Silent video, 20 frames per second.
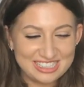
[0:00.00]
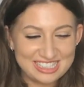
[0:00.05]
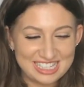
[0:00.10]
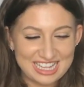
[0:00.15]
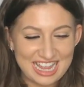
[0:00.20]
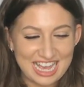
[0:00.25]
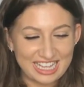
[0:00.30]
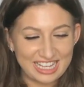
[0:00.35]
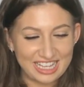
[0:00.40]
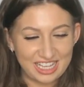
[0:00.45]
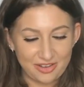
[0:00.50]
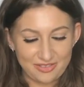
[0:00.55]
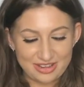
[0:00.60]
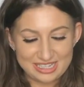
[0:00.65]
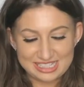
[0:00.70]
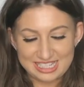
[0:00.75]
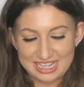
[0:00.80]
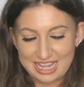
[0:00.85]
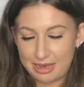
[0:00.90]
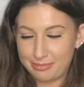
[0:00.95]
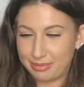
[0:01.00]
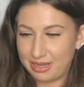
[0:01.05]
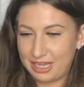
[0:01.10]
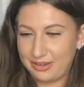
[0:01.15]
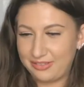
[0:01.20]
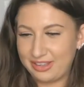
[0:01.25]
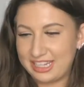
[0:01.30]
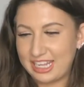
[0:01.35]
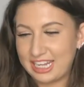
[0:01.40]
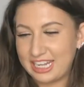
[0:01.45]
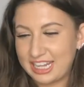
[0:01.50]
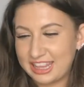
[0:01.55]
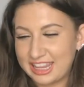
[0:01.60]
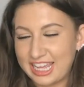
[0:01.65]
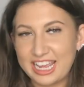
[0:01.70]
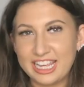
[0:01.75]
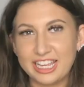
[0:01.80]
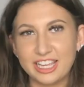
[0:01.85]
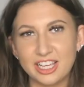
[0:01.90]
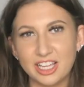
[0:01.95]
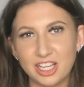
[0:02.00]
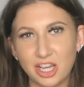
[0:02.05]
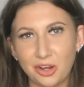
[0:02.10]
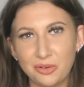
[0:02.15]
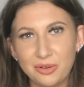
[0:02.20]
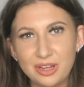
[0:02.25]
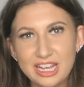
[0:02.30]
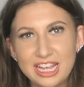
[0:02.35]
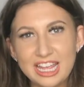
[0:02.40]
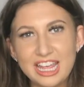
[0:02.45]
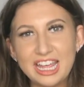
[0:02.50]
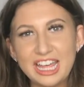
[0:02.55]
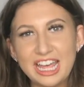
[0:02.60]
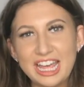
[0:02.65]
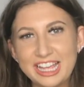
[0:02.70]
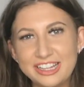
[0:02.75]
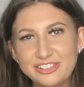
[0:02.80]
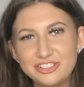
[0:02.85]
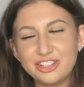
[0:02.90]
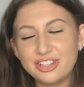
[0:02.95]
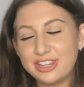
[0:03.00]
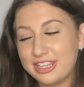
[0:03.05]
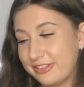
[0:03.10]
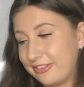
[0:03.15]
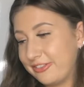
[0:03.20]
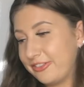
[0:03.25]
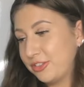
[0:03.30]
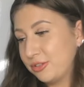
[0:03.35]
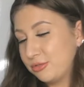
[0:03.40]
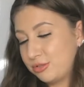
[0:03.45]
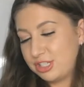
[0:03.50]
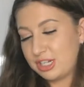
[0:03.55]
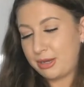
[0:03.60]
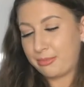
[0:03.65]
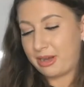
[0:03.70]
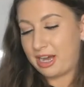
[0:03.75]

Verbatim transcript: So that can go into that pile and then they can go into the unfortunate